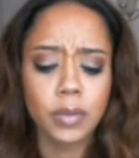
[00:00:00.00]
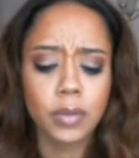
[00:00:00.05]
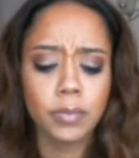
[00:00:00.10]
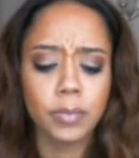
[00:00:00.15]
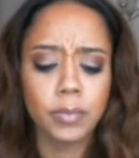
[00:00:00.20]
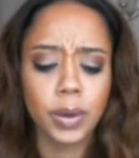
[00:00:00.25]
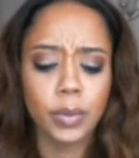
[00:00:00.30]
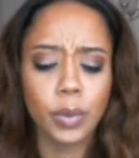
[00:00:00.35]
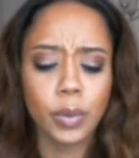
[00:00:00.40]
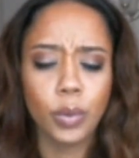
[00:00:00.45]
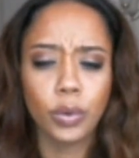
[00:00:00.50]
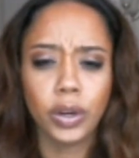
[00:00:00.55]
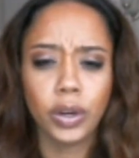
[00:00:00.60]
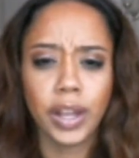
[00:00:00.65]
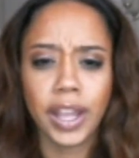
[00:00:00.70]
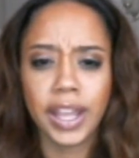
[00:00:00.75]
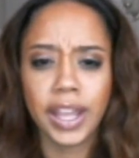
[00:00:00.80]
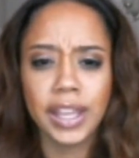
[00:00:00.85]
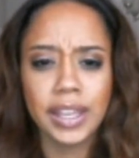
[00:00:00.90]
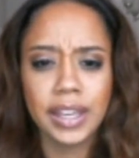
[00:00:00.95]
But when we're
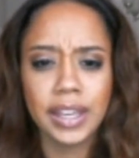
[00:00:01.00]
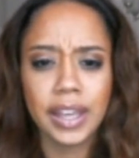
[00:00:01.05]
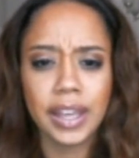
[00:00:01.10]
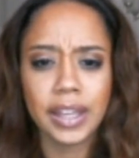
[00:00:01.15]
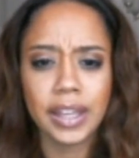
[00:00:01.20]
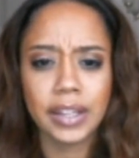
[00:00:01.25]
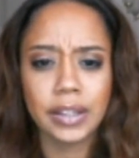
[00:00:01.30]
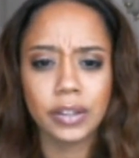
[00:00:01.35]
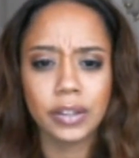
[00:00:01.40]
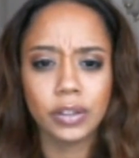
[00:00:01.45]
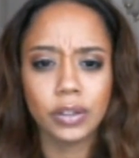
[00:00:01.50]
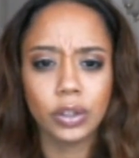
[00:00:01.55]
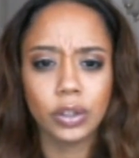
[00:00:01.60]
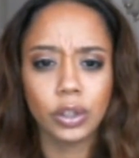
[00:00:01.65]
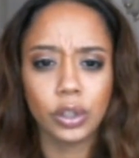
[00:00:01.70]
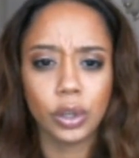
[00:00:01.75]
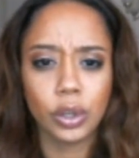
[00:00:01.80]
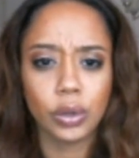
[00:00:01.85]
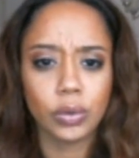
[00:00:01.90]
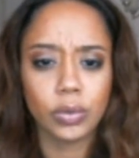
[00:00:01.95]
8 and,
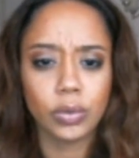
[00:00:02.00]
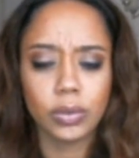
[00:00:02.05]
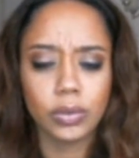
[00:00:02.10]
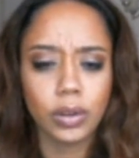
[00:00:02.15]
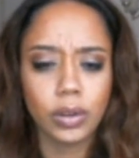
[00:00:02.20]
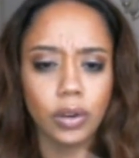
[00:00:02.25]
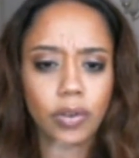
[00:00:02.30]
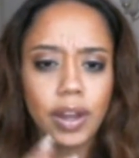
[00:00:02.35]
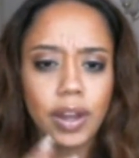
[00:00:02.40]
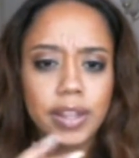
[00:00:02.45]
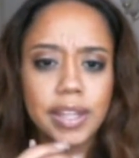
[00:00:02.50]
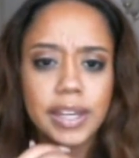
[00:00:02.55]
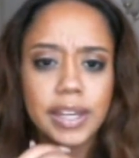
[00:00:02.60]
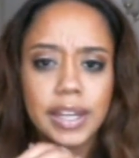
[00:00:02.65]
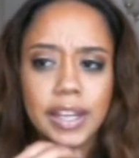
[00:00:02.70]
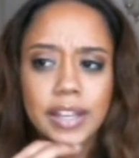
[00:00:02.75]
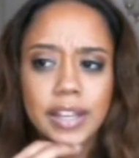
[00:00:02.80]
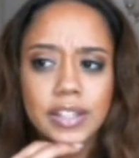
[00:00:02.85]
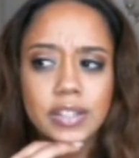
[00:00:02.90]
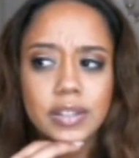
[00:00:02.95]
you know, around that
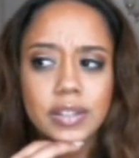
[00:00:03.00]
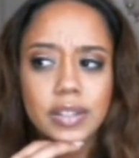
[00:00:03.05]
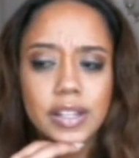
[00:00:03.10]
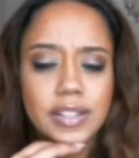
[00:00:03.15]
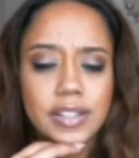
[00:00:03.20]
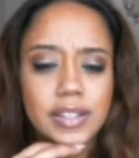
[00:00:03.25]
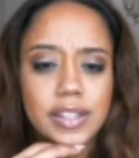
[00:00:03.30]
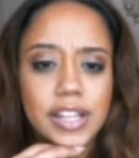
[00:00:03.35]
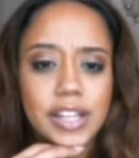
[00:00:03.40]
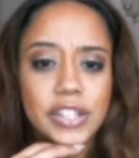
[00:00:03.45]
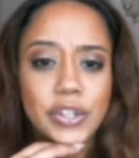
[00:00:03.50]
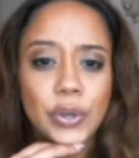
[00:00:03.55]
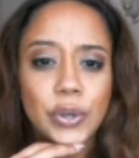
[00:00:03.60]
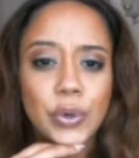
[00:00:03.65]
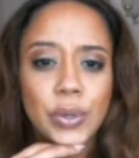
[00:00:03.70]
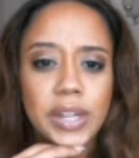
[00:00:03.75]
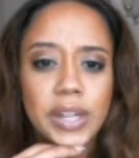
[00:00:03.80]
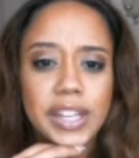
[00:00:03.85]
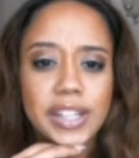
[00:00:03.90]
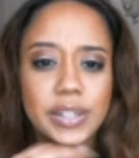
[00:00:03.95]
age, that's
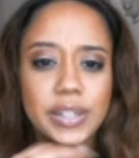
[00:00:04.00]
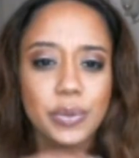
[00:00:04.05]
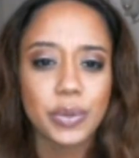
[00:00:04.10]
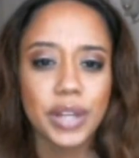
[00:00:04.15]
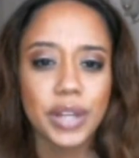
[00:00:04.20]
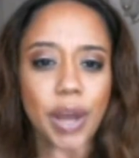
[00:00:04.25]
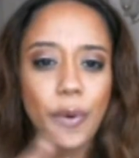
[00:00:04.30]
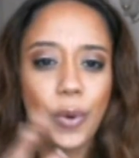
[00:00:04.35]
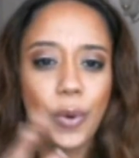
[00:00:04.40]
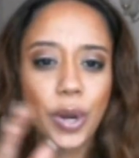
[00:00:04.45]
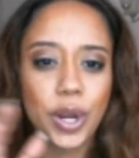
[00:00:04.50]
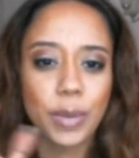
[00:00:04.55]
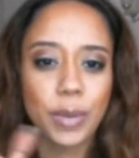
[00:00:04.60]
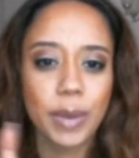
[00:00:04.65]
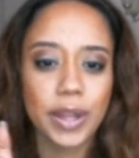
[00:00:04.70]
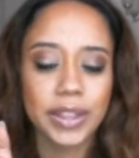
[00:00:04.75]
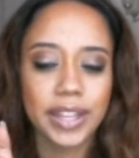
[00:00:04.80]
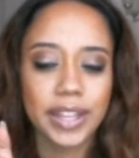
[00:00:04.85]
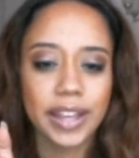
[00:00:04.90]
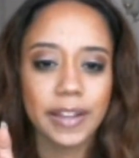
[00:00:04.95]
cooties. We're not worried
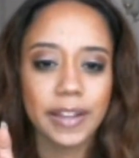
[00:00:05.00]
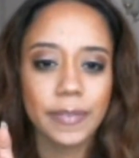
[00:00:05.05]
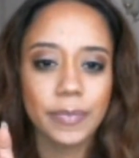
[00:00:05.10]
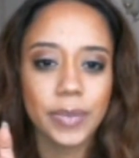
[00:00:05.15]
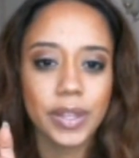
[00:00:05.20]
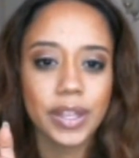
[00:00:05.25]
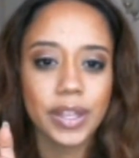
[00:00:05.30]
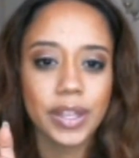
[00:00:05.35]
about that.